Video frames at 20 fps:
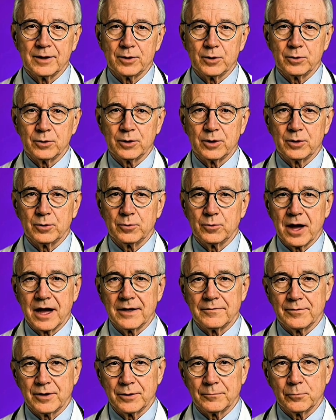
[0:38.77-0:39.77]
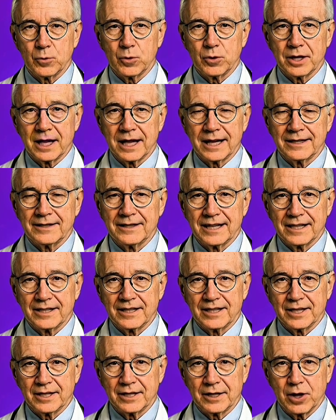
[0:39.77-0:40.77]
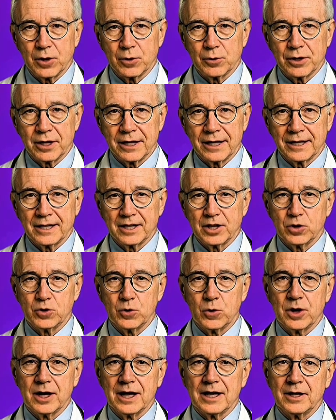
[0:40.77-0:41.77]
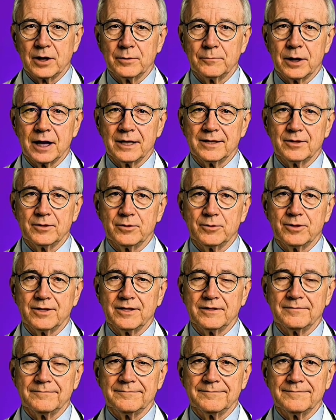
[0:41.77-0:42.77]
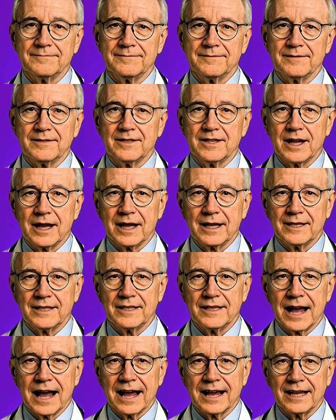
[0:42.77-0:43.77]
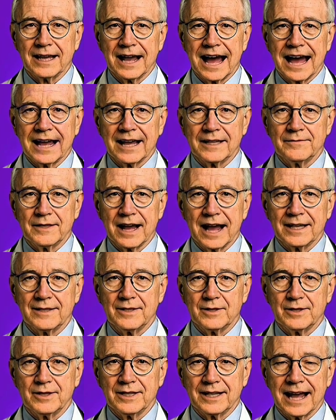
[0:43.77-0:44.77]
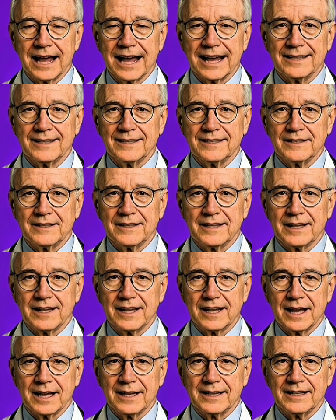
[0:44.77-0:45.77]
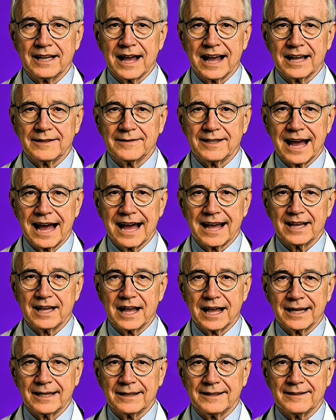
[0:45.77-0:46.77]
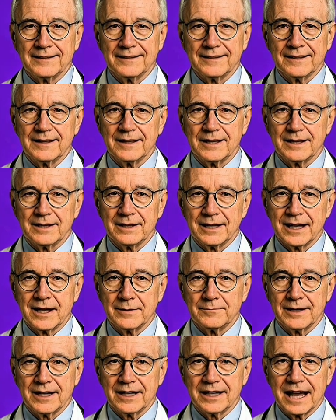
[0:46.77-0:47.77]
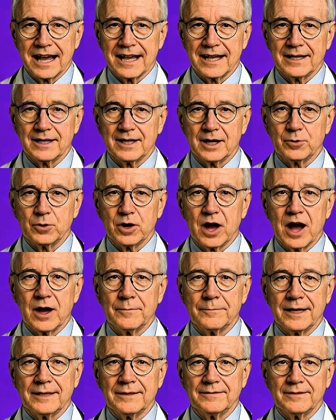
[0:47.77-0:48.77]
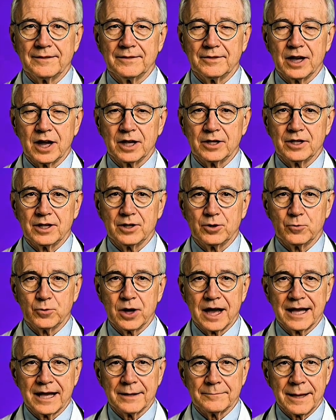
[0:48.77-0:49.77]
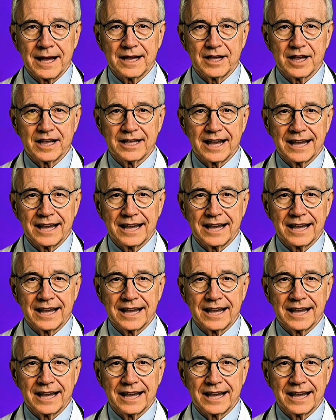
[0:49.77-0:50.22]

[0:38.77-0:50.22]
Let's uncover the truth before it steals another night of rest. Deep sleep isn't just about rest. It's when your brain repairs itself,